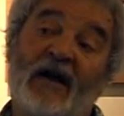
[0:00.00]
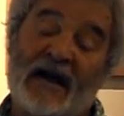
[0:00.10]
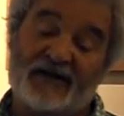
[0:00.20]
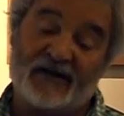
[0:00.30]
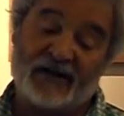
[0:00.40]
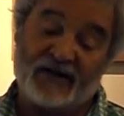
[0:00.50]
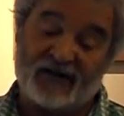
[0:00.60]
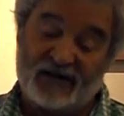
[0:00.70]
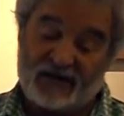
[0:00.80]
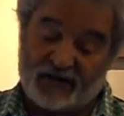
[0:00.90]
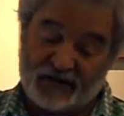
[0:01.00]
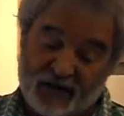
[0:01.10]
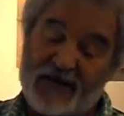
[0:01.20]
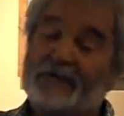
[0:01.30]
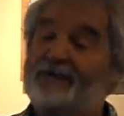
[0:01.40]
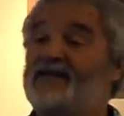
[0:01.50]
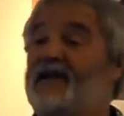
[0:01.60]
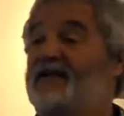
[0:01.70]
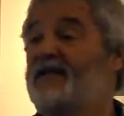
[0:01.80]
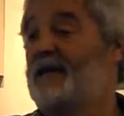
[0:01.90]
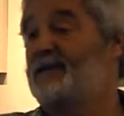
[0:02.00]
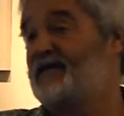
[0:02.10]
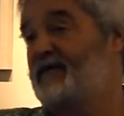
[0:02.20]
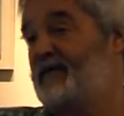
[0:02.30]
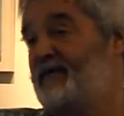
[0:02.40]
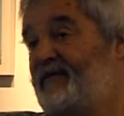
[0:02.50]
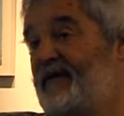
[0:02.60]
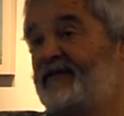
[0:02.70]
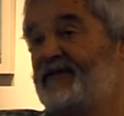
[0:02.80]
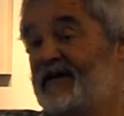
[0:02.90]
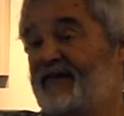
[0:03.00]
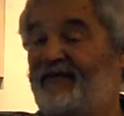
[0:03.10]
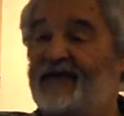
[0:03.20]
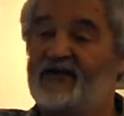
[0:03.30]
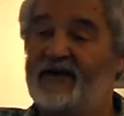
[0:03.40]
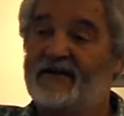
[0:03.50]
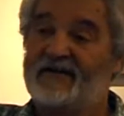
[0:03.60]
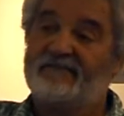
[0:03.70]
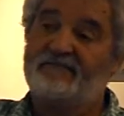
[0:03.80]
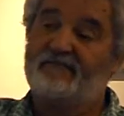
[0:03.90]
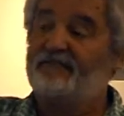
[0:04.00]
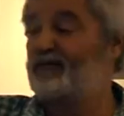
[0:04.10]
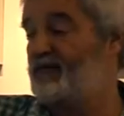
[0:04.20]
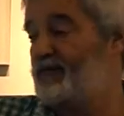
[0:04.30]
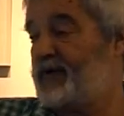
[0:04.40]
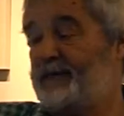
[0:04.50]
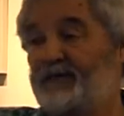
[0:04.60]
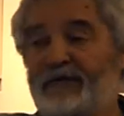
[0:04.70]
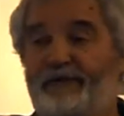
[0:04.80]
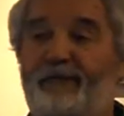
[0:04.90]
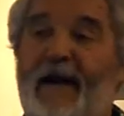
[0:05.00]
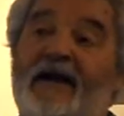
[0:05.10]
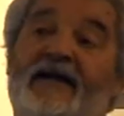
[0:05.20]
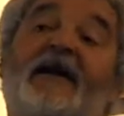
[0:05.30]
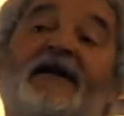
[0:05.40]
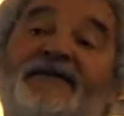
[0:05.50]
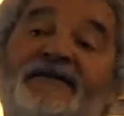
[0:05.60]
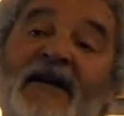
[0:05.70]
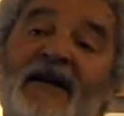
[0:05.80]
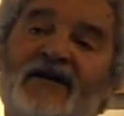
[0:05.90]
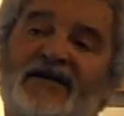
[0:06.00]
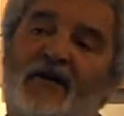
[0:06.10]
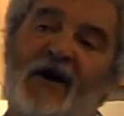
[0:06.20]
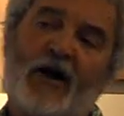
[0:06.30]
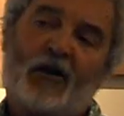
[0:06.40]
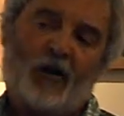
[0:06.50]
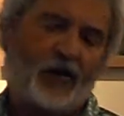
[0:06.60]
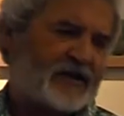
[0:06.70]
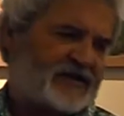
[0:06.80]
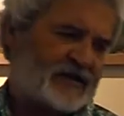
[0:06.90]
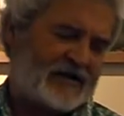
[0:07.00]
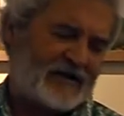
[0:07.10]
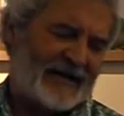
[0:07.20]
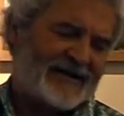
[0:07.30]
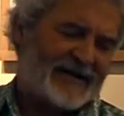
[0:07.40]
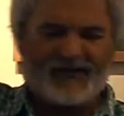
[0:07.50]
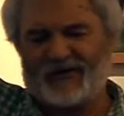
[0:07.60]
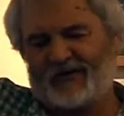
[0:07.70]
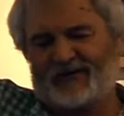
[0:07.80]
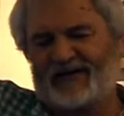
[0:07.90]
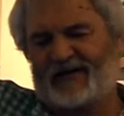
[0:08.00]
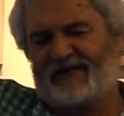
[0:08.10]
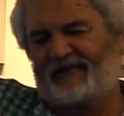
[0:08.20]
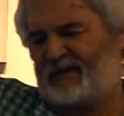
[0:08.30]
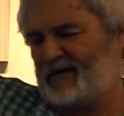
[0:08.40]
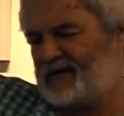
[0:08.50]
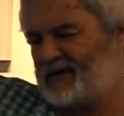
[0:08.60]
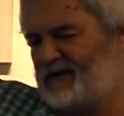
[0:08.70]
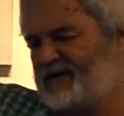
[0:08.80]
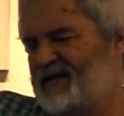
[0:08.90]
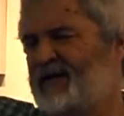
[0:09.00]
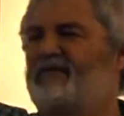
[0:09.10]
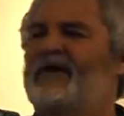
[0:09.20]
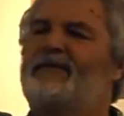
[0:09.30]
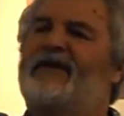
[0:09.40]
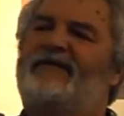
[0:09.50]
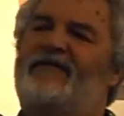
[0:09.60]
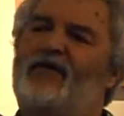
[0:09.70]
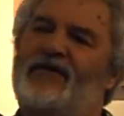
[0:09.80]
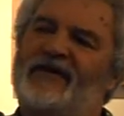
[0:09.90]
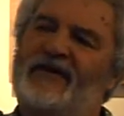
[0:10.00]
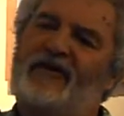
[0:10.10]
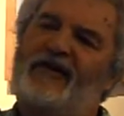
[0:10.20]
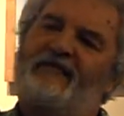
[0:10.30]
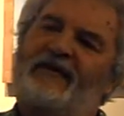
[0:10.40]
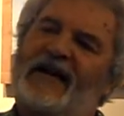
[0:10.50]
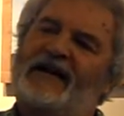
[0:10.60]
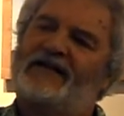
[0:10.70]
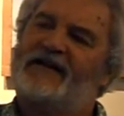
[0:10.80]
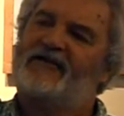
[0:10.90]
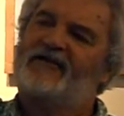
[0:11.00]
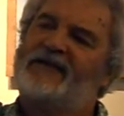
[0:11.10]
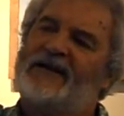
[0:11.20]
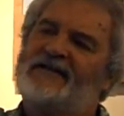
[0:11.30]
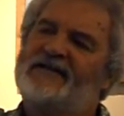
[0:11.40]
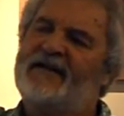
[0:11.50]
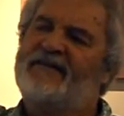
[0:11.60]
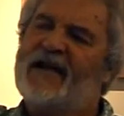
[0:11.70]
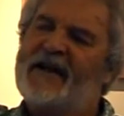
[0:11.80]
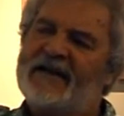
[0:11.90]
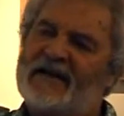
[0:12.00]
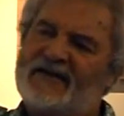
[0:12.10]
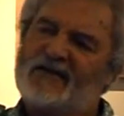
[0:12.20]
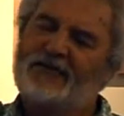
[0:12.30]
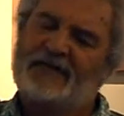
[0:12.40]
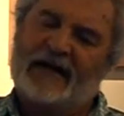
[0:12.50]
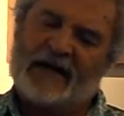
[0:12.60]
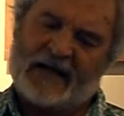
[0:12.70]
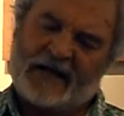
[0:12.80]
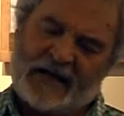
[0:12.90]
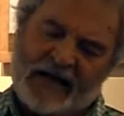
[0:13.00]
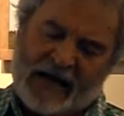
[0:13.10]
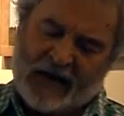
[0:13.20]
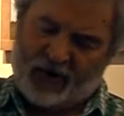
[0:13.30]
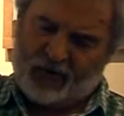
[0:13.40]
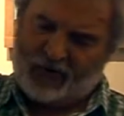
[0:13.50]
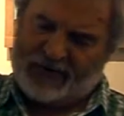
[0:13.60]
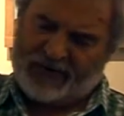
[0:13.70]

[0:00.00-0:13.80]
And another 20% comes from hunting and fishing and people's back gardens. So all this industrial stuff that we're told is the only way forward and the only reality and all that stuff gets all the